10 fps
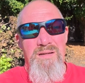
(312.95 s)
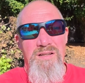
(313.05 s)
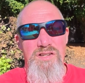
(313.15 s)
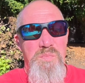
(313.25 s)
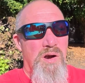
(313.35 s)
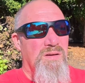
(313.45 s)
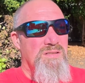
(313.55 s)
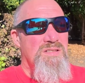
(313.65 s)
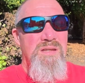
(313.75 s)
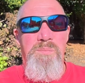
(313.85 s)
There's
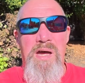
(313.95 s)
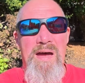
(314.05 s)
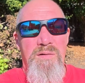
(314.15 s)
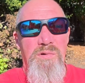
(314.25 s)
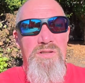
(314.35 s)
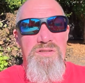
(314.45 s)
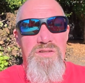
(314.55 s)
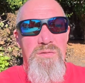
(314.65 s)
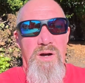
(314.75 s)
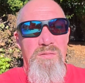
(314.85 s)
parts of the backwoods
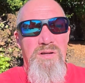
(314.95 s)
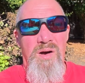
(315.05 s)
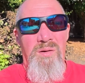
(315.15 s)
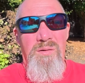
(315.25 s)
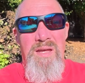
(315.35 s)
you don't go.